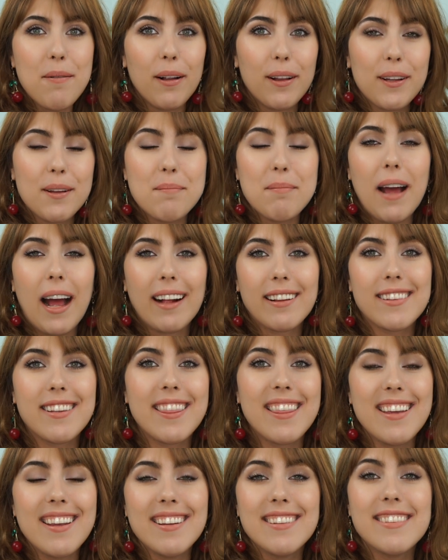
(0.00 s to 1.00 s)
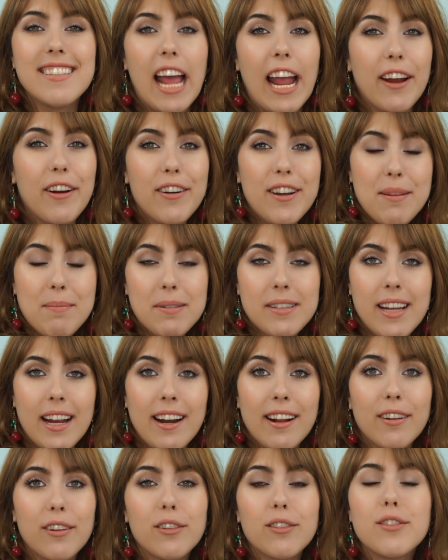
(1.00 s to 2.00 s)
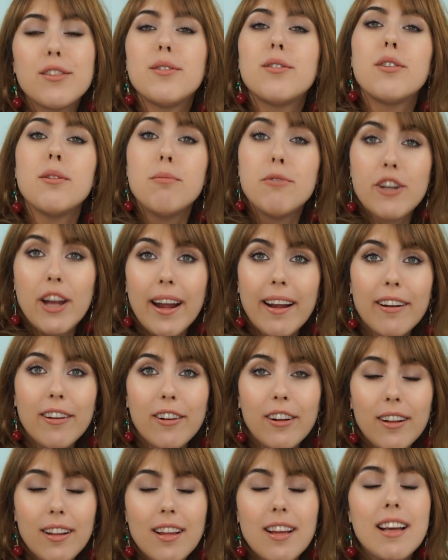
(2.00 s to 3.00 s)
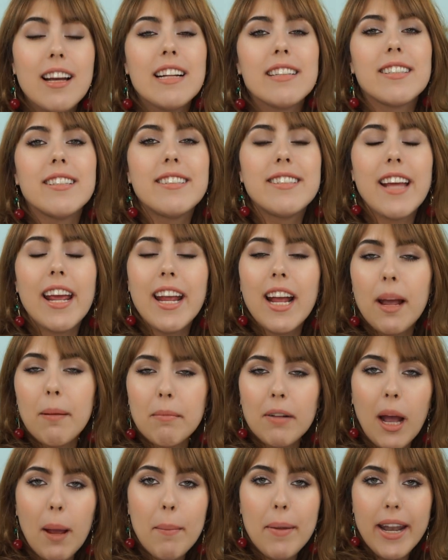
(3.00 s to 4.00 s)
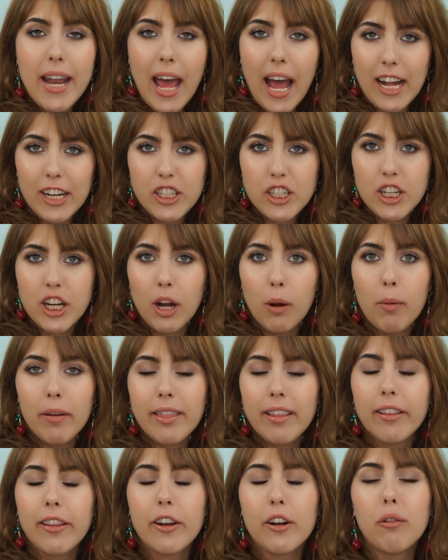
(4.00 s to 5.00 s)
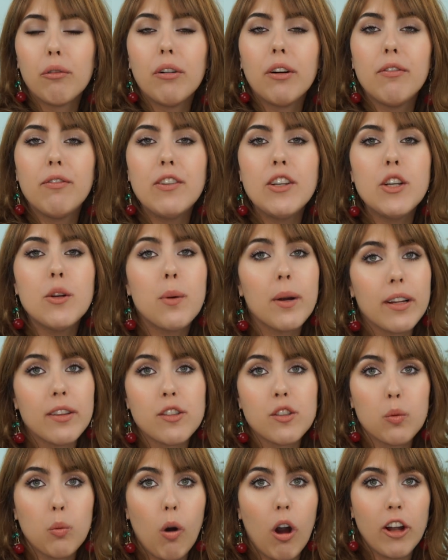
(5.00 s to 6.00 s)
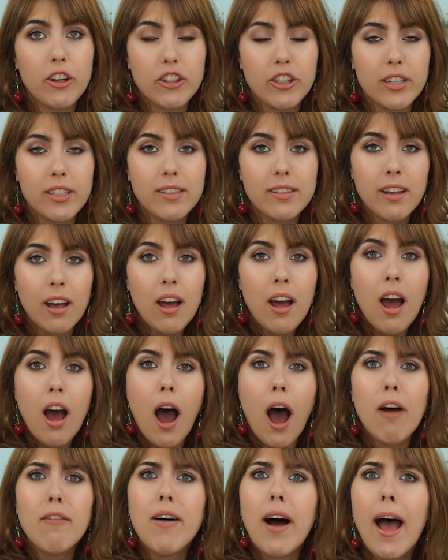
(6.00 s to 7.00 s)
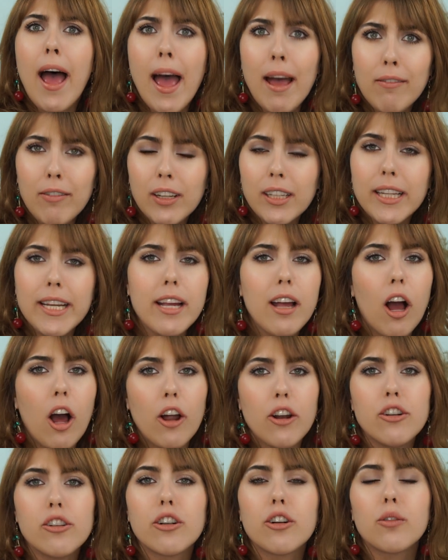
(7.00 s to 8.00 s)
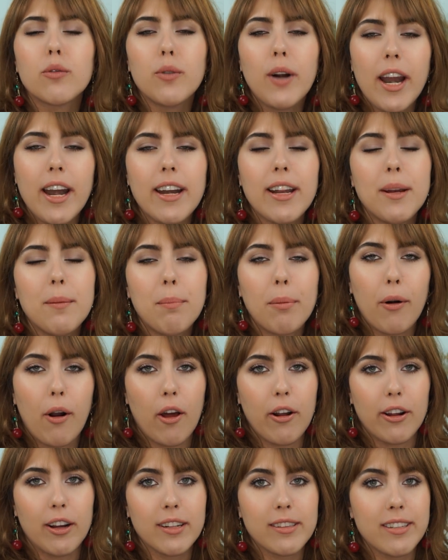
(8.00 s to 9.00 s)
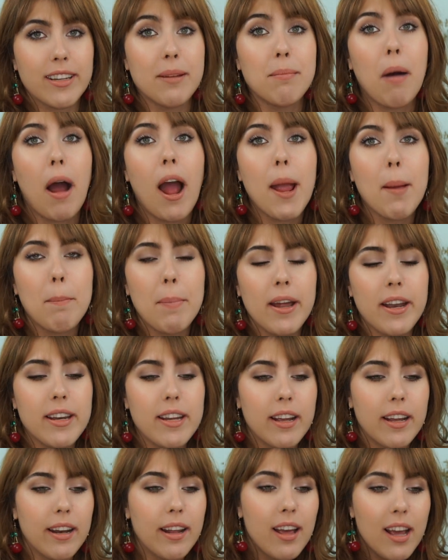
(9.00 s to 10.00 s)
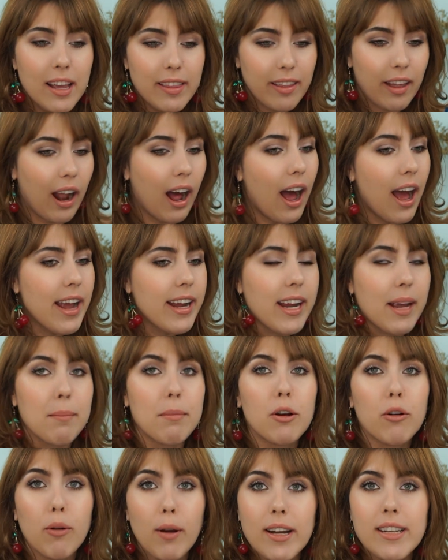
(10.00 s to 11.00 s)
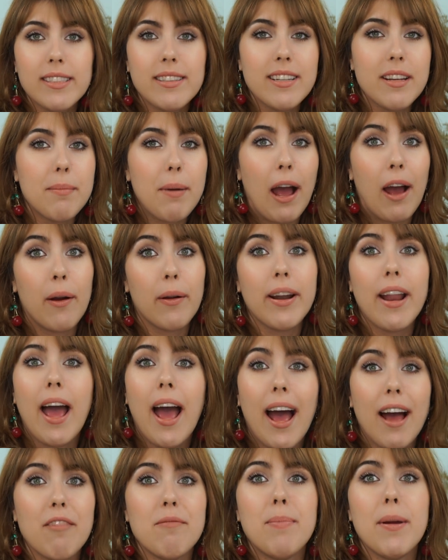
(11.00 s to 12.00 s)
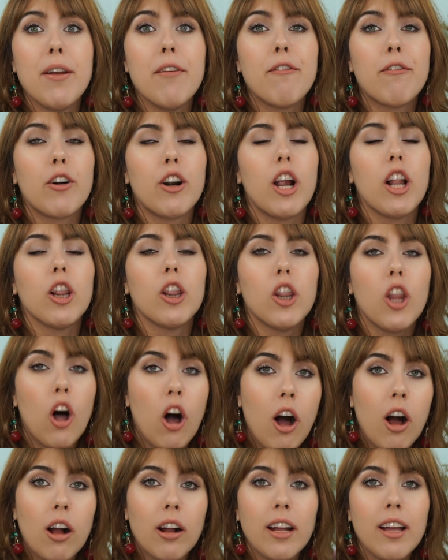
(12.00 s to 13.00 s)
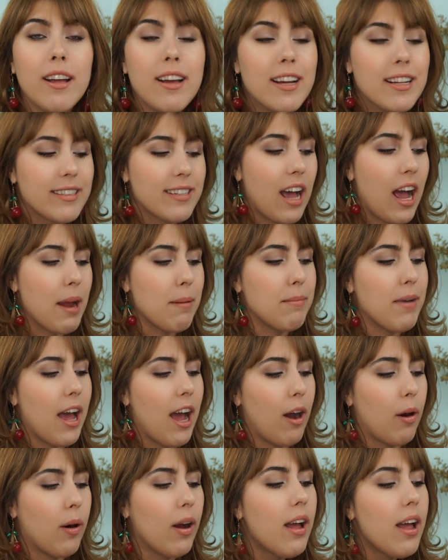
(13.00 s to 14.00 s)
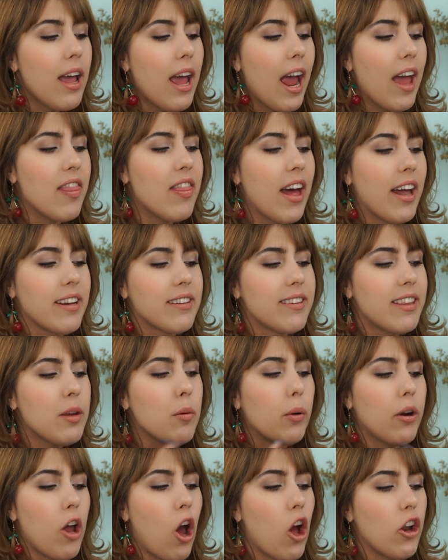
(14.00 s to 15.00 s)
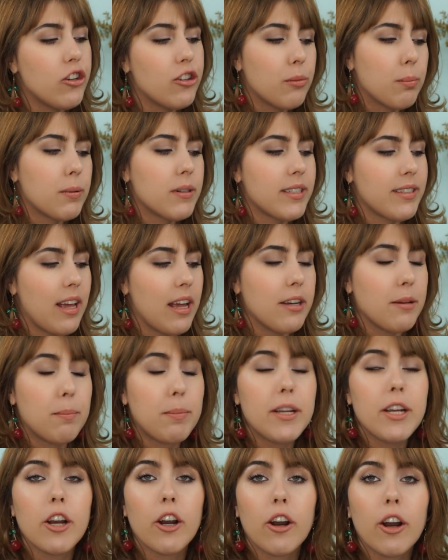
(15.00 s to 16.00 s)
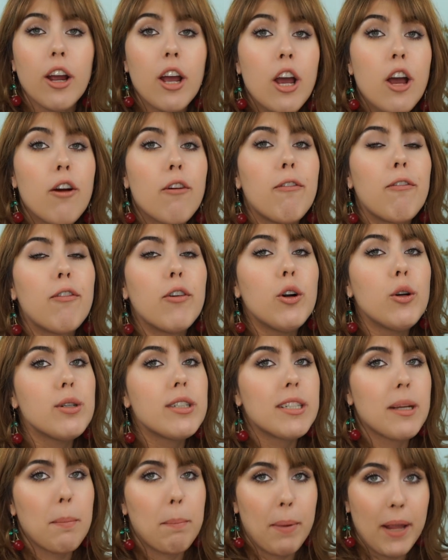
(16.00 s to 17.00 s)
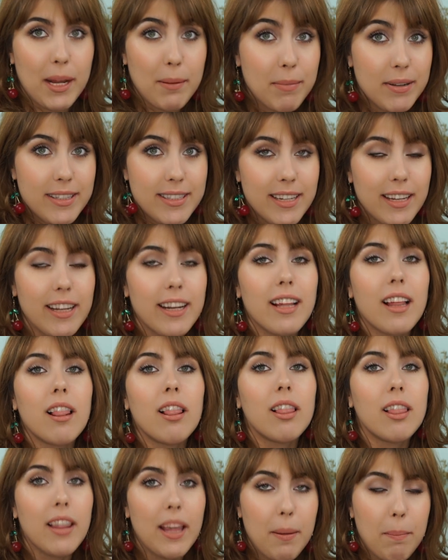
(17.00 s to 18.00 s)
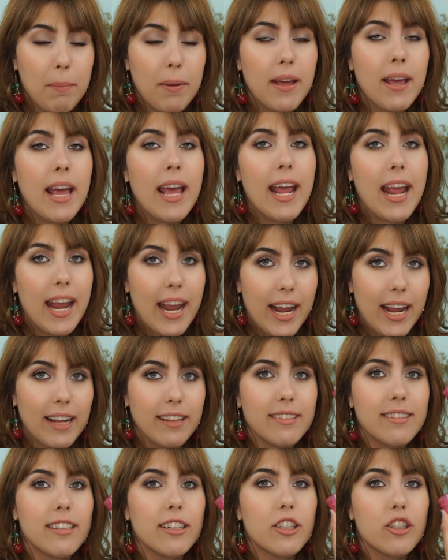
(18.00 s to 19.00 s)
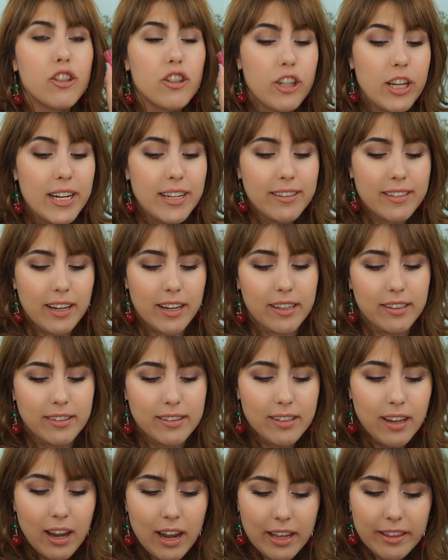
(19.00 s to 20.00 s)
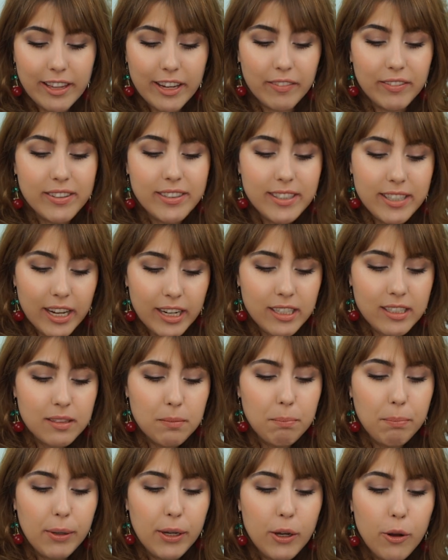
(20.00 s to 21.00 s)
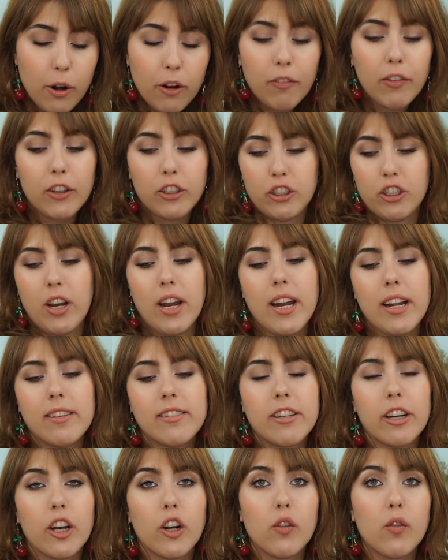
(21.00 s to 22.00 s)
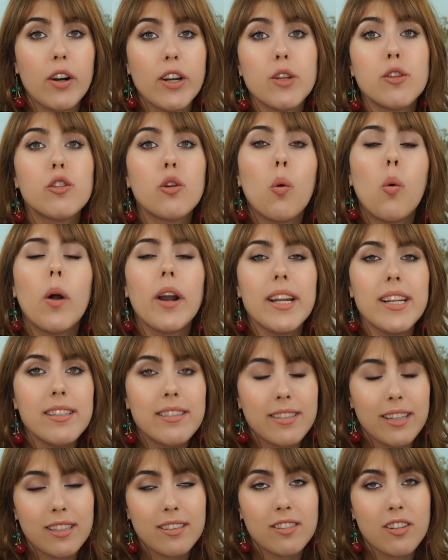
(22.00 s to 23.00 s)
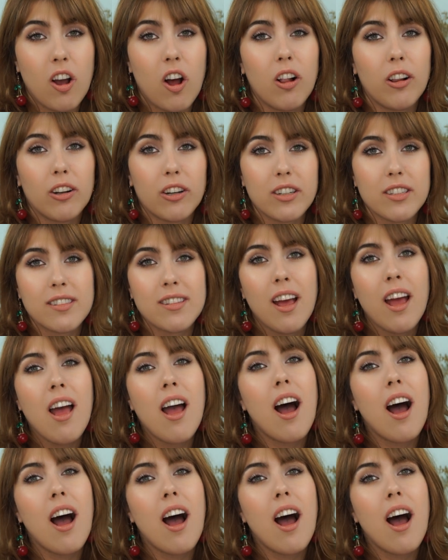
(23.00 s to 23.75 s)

welcome back to the Integrity Botanicals YouTube channel. Today I'm coming at you with a little review and swatches of a heavily underrated product in my opinion that I am crazy about and have been for a long time now and that is the 100% Pure Fruit Pigmented Lip and cheek tints. They have six beautiful shades. They're gonna run you $26.